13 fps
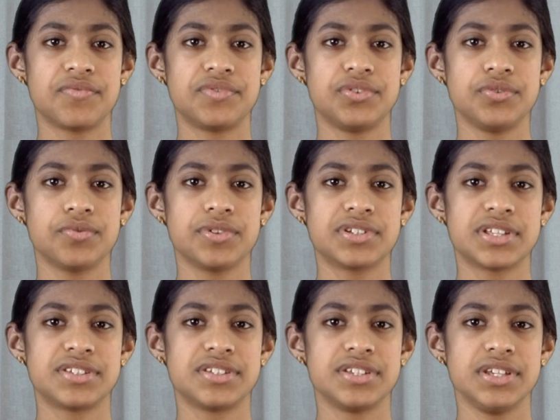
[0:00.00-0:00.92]
of tools
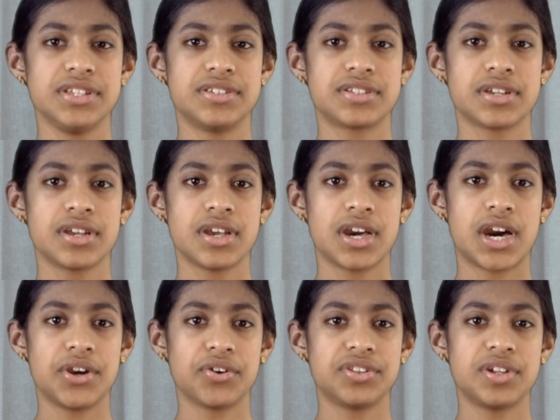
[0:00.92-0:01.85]
and seeds
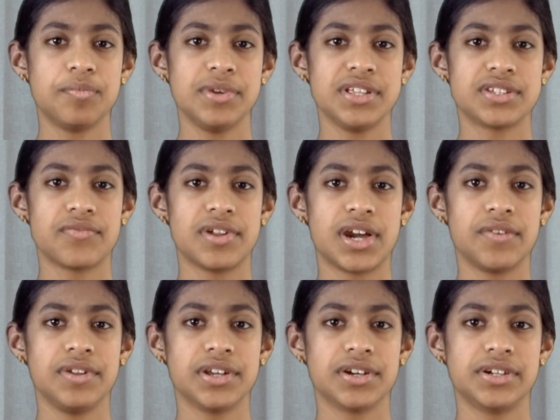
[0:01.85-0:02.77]
and other means of
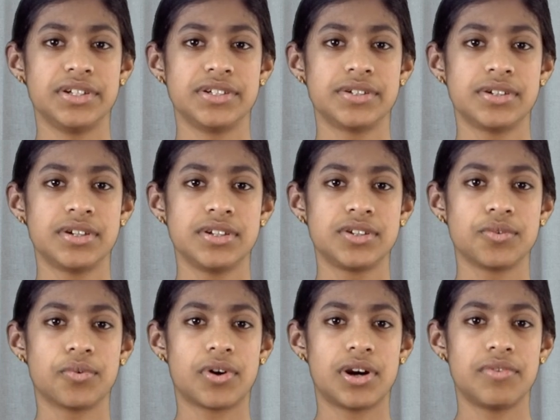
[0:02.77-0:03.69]
livelihood to
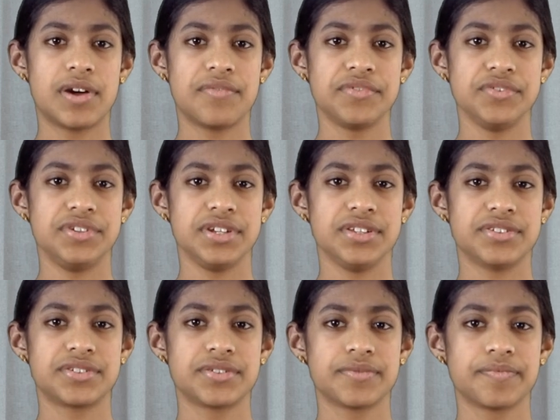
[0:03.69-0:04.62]
war
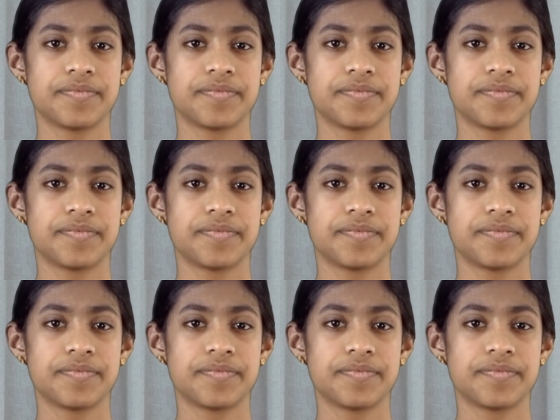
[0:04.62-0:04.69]
refugees.